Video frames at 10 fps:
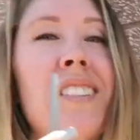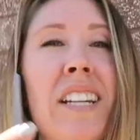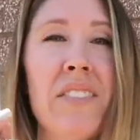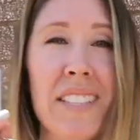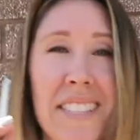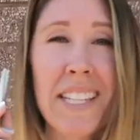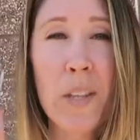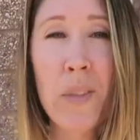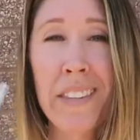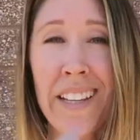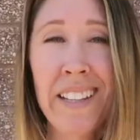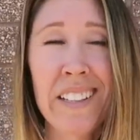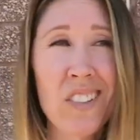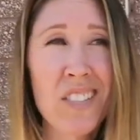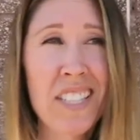they're tough to see when they get
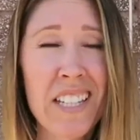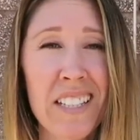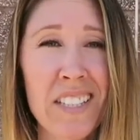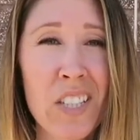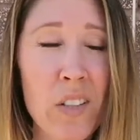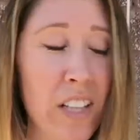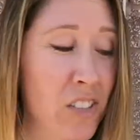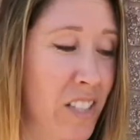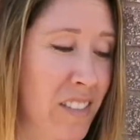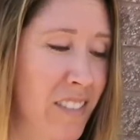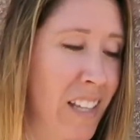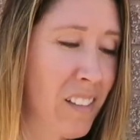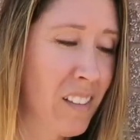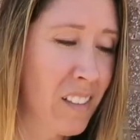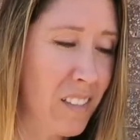in your skin too. They
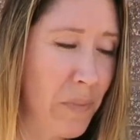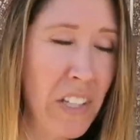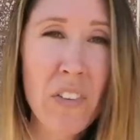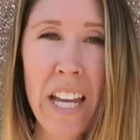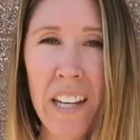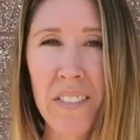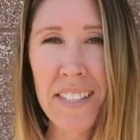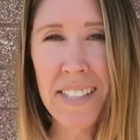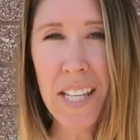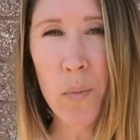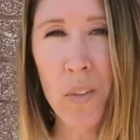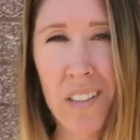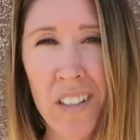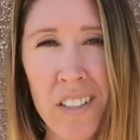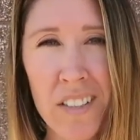look like you can't even see them when
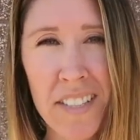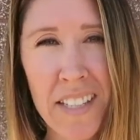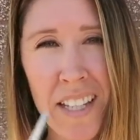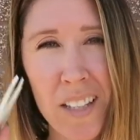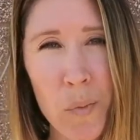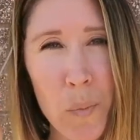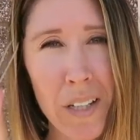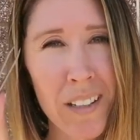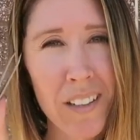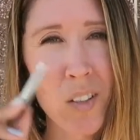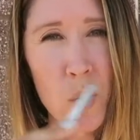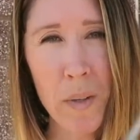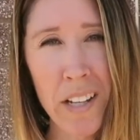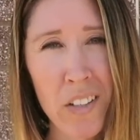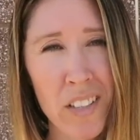they're on your skin, but oh
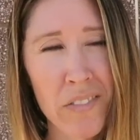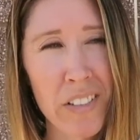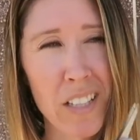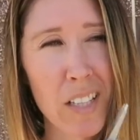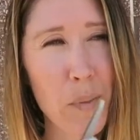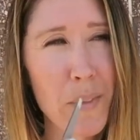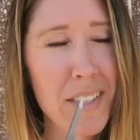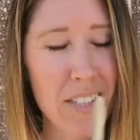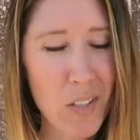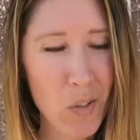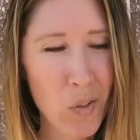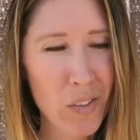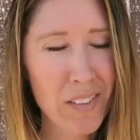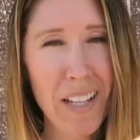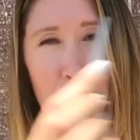man, you can feel them.
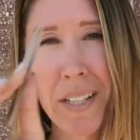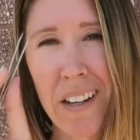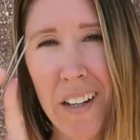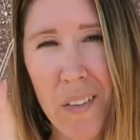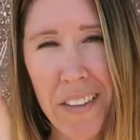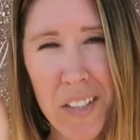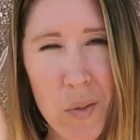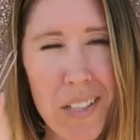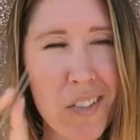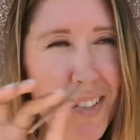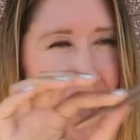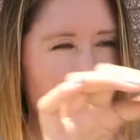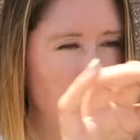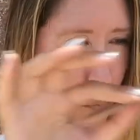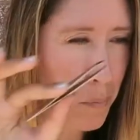So I've been carrying around the tweezers so I
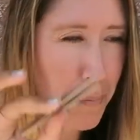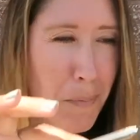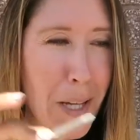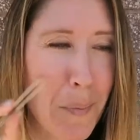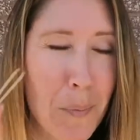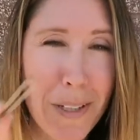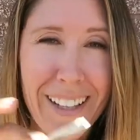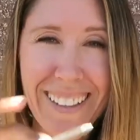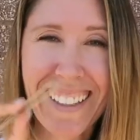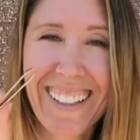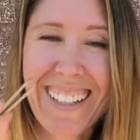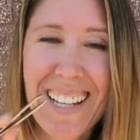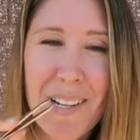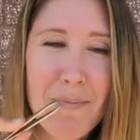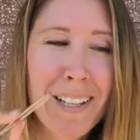can
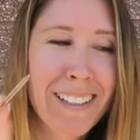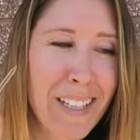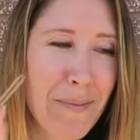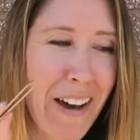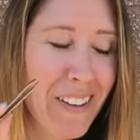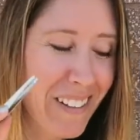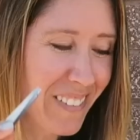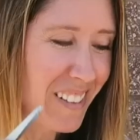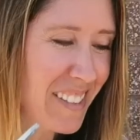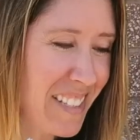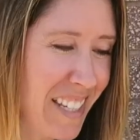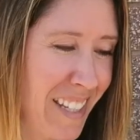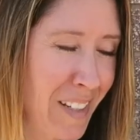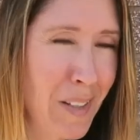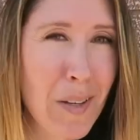pluck them out of our
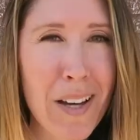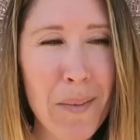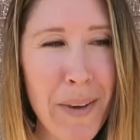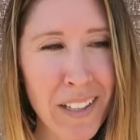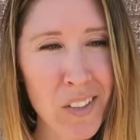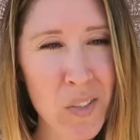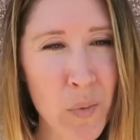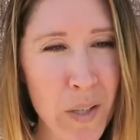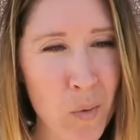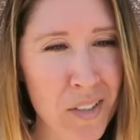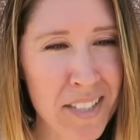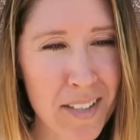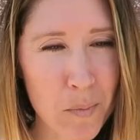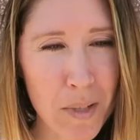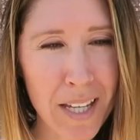skin. Michael's way worse
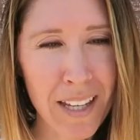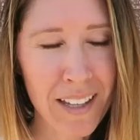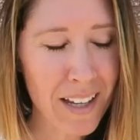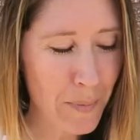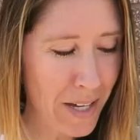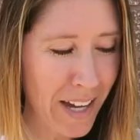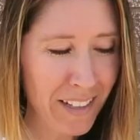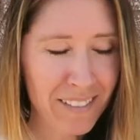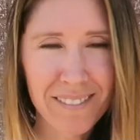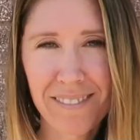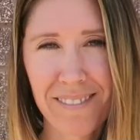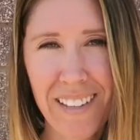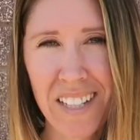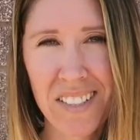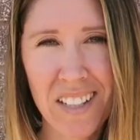than me, but I
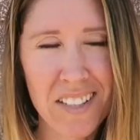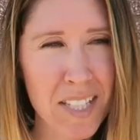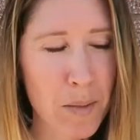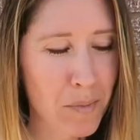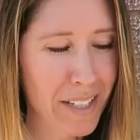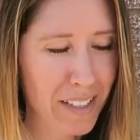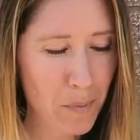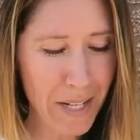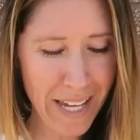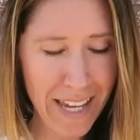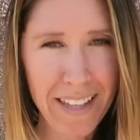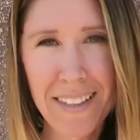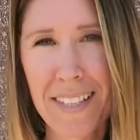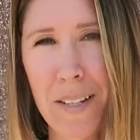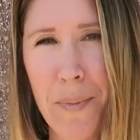just got some like on my
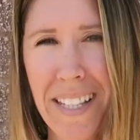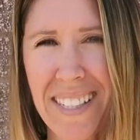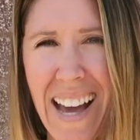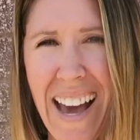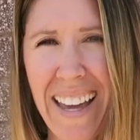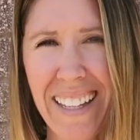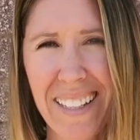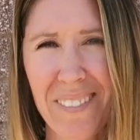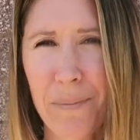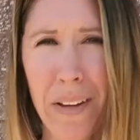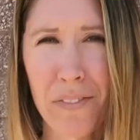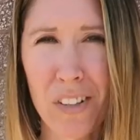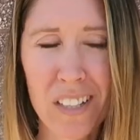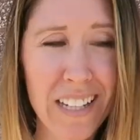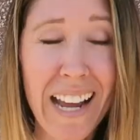hands and my side and my
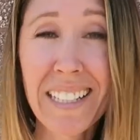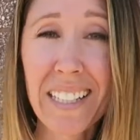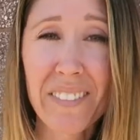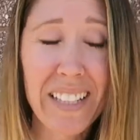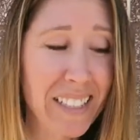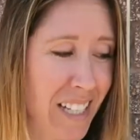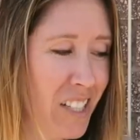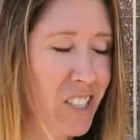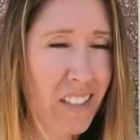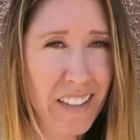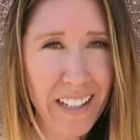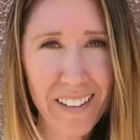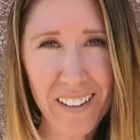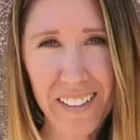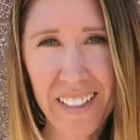foot, and I didn't even like touch the thing
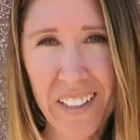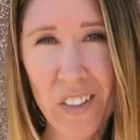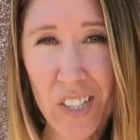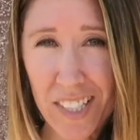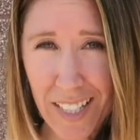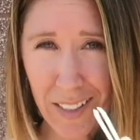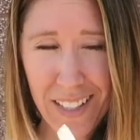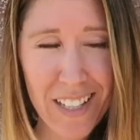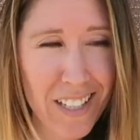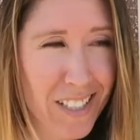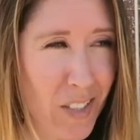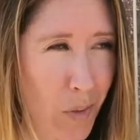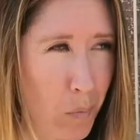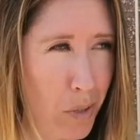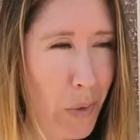hardly. You know, it just like just
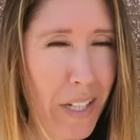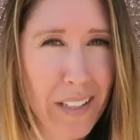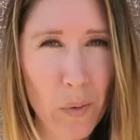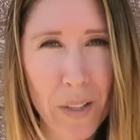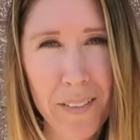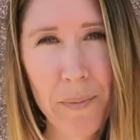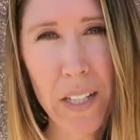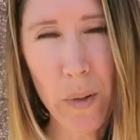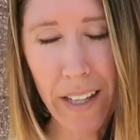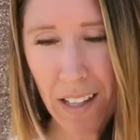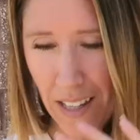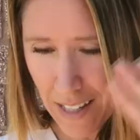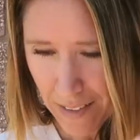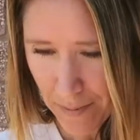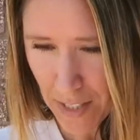from blowing in the wind. Anyway,
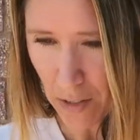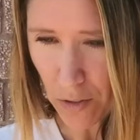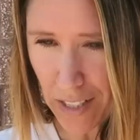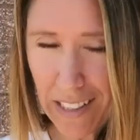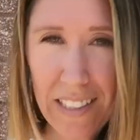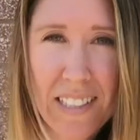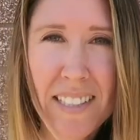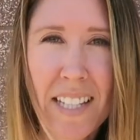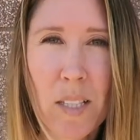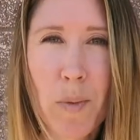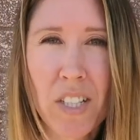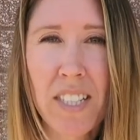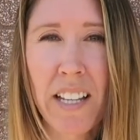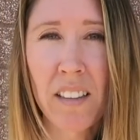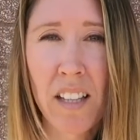so needless to say, as much
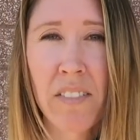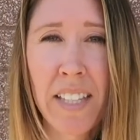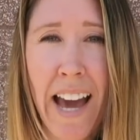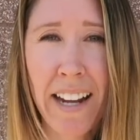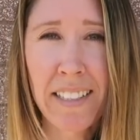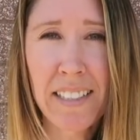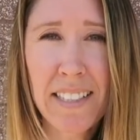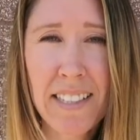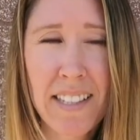as I love cactus,